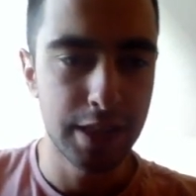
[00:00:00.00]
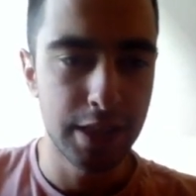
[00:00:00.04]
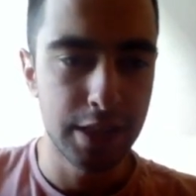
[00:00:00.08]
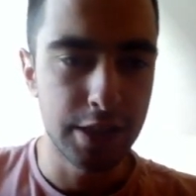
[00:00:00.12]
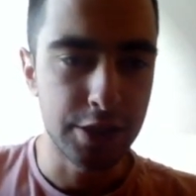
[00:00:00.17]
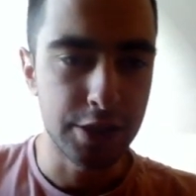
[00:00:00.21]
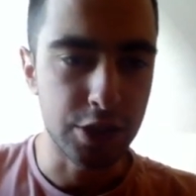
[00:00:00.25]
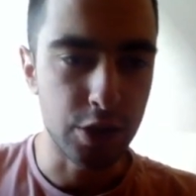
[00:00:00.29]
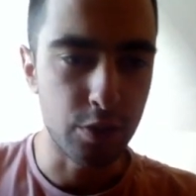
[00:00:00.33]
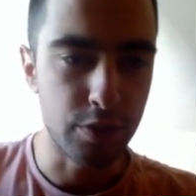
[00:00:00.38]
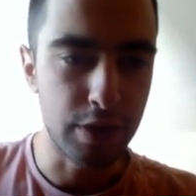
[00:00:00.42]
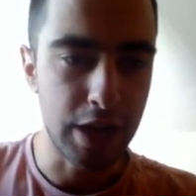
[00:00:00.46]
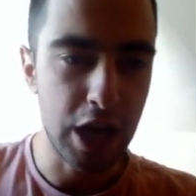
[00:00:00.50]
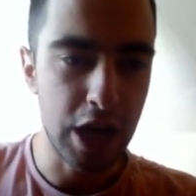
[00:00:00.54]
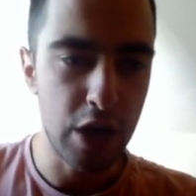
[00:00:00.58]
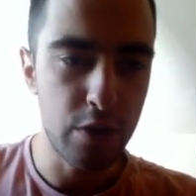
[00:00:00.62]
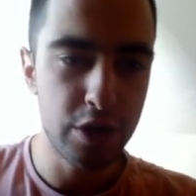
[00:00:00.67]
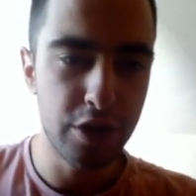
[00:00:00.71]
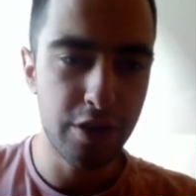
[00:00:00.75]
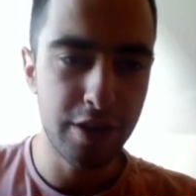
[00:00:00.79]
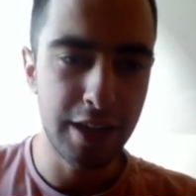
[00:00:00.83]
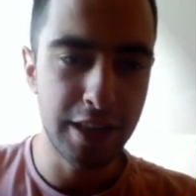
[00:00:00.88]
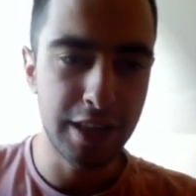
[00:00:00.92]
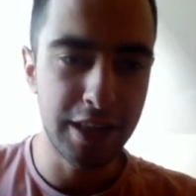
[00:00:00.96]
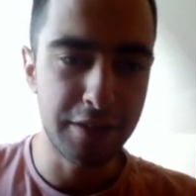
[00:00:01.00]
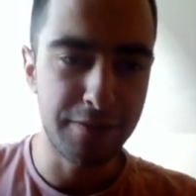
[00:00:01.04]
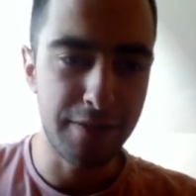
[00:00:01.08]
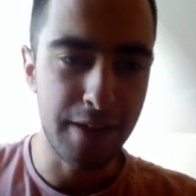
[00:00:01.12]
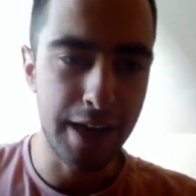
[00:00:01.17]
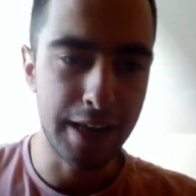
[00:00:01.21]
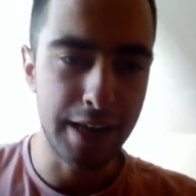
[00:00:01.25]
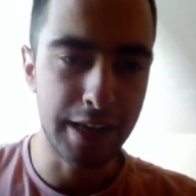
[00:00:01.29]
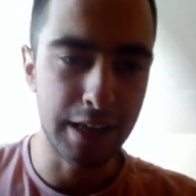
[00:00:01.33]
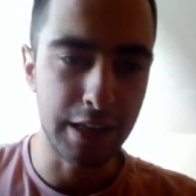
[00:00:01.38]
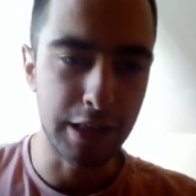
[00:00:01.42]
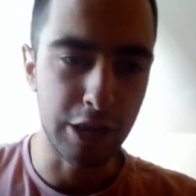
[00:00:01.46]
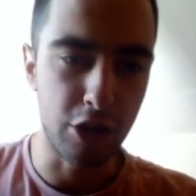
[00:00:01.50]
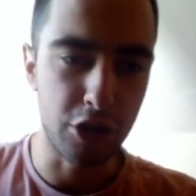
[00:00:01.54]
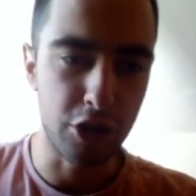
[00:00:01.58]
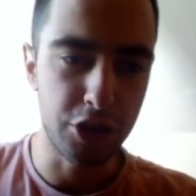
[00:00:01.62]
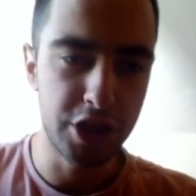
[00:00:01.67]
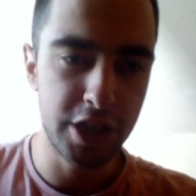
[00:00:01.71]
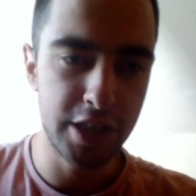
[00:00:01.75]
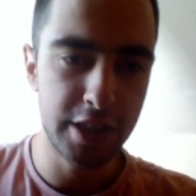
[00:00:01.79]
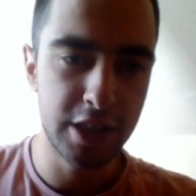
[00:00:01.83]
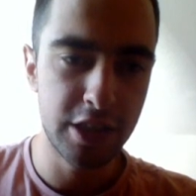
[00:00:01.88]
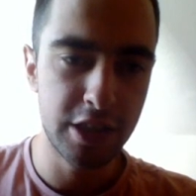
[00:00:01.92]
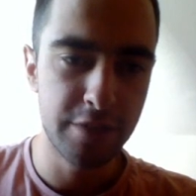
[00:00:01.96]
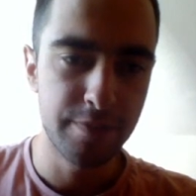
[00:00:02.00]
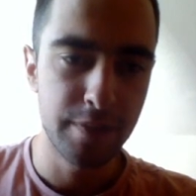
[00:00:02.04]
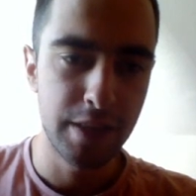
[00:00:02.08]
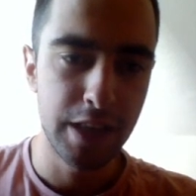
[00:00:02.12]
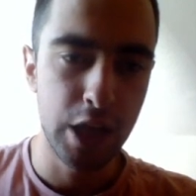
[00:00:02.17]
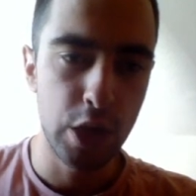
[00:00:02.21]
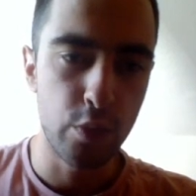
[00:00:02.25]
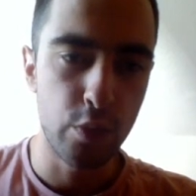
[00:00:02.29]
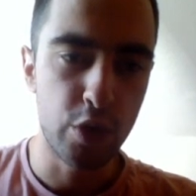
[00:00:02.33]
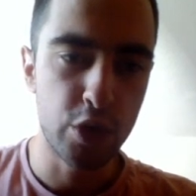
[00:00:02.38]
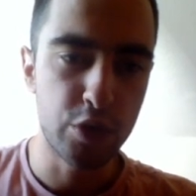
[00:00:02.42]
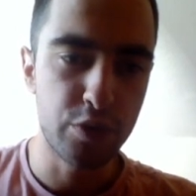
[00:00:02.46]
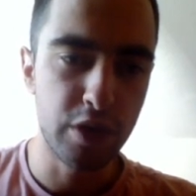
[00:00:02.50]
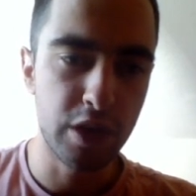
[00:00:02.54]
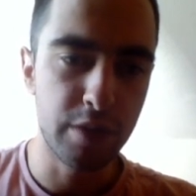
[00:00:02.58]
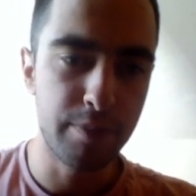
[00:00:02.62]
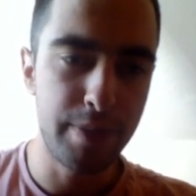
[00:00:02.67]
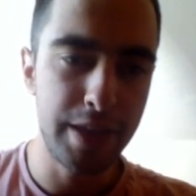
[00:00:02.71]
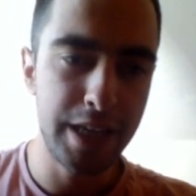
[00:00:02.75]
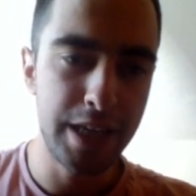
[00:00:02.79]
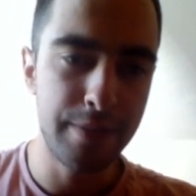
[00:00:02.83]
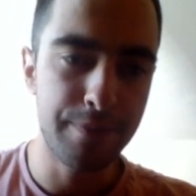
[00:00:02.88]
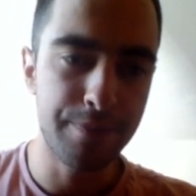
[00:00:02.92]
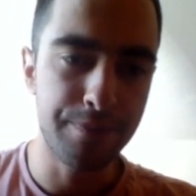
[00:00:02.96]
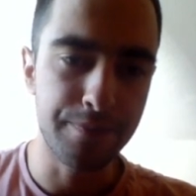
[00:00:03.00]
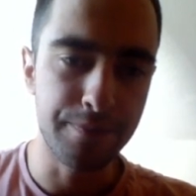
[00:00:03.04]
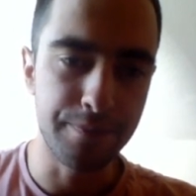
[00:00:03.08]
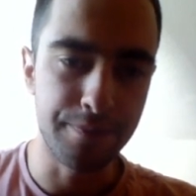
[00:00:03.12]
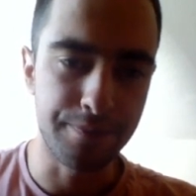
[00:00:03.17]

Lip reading: So now we're going to define logits, which will be,